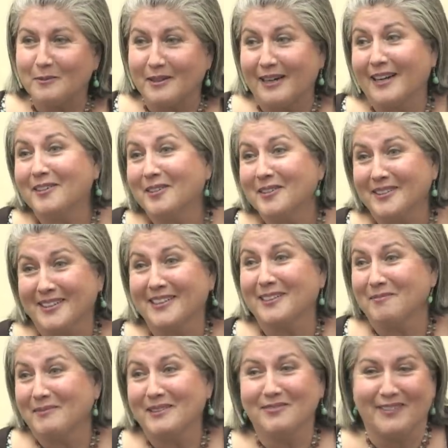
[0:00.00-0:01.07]
but I know they're going
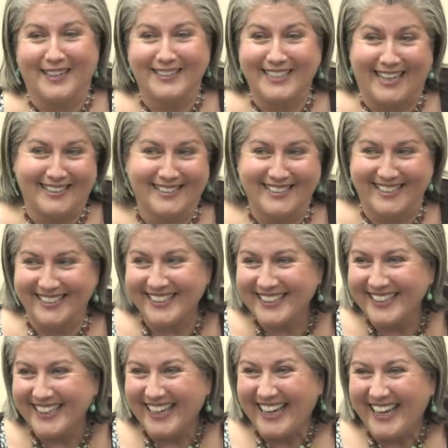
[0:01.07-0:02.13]
to be fantastic.